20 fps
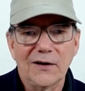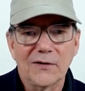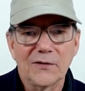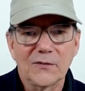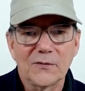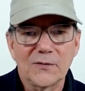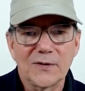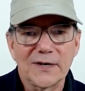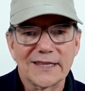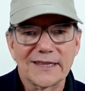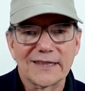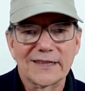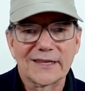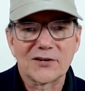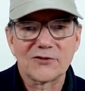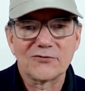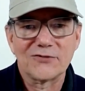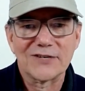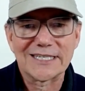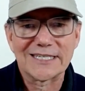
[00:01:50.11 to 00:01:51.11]
with
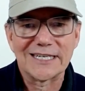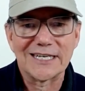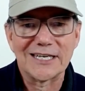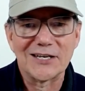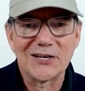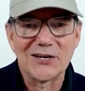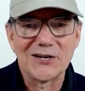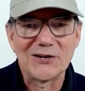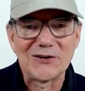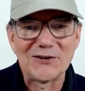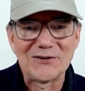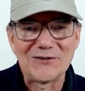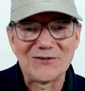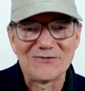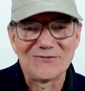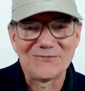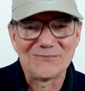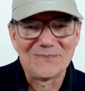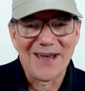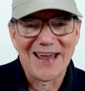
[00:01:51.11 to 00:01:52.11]
Christie,
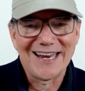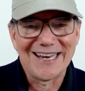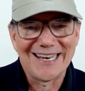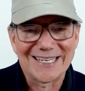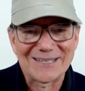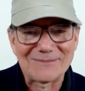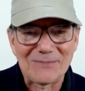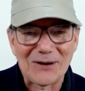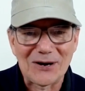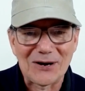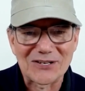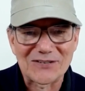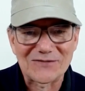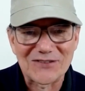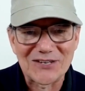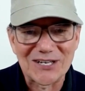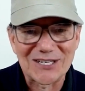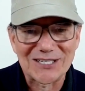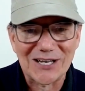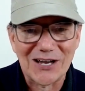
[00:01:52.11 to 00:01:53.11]
who made this post
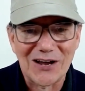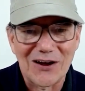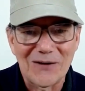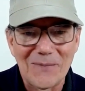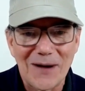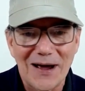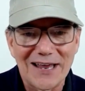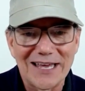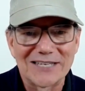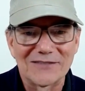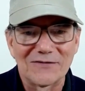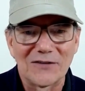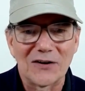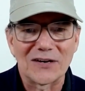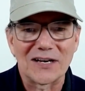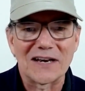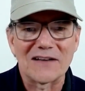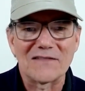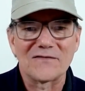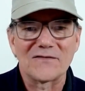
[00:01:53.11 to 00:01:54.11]
years ago about is
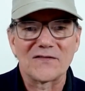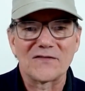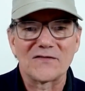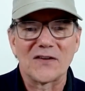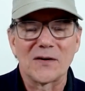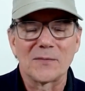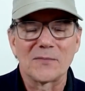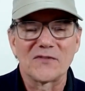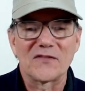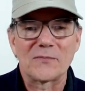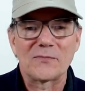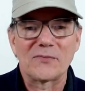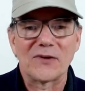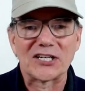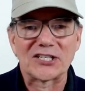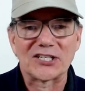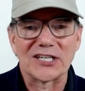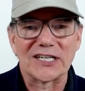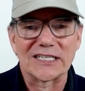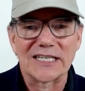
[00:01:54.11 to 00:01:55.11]
voting a form of
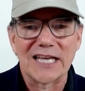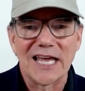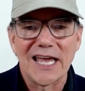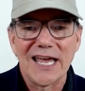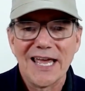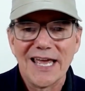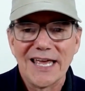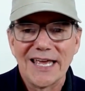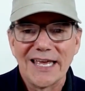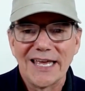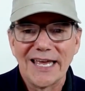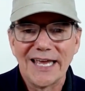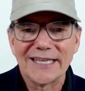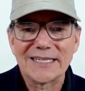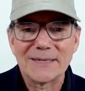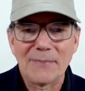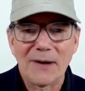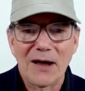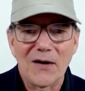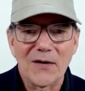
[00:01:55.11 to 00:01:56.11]
oppression. It's
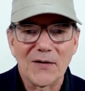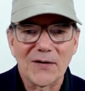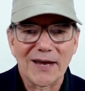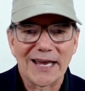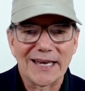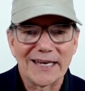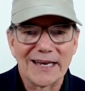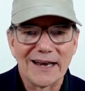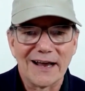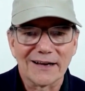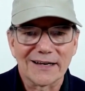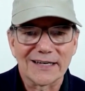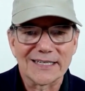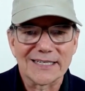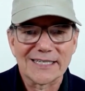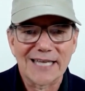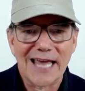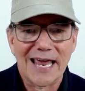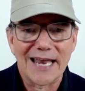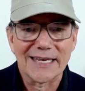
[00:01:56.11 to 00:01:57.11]
about getting our
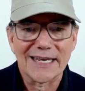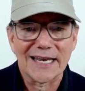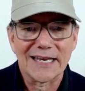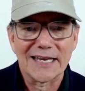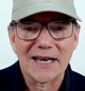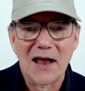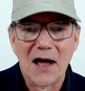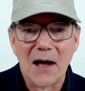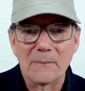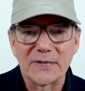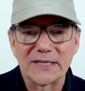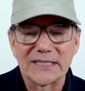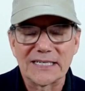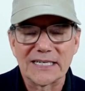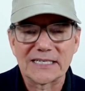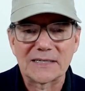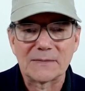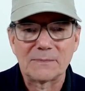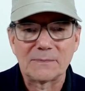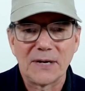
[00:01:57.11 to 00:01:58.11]
consent, getting our
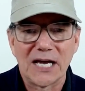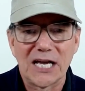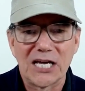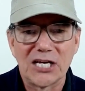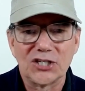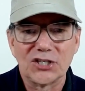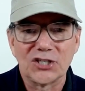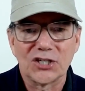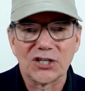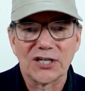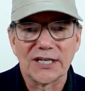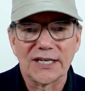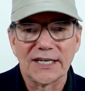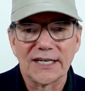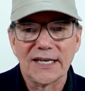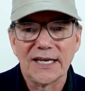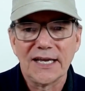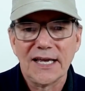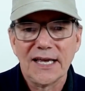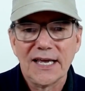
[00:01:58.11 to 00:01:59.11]

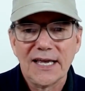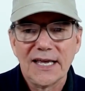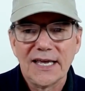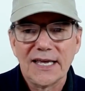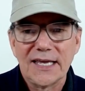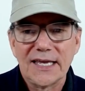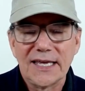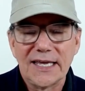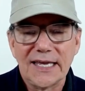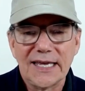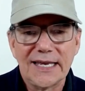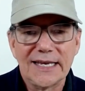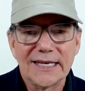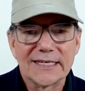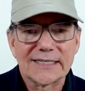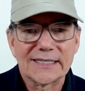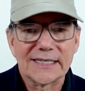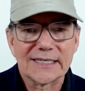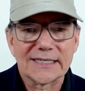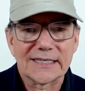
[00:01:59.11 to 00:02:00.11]
participation in a
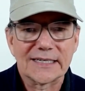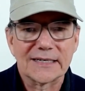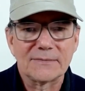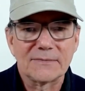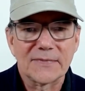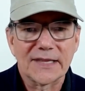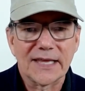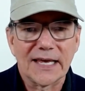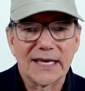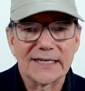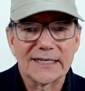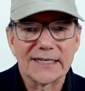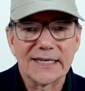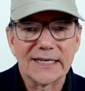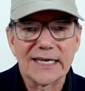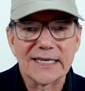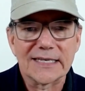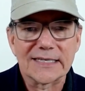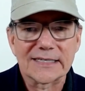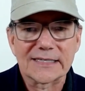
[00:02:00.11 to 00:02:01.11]
system that
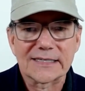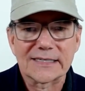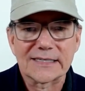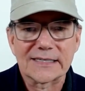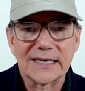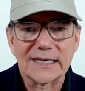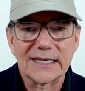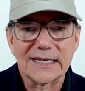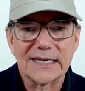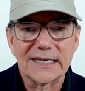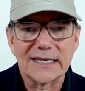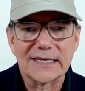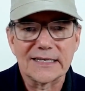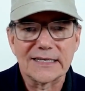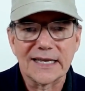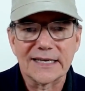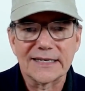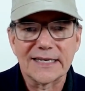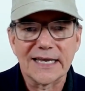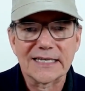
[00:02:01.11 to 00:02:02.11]
does
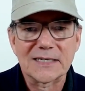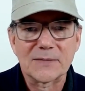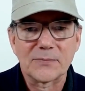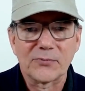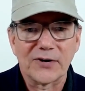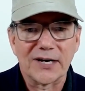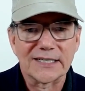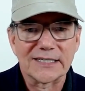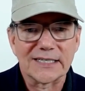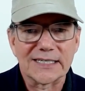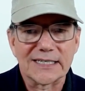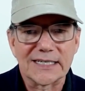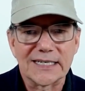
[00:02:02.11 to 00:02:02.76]
oppress us.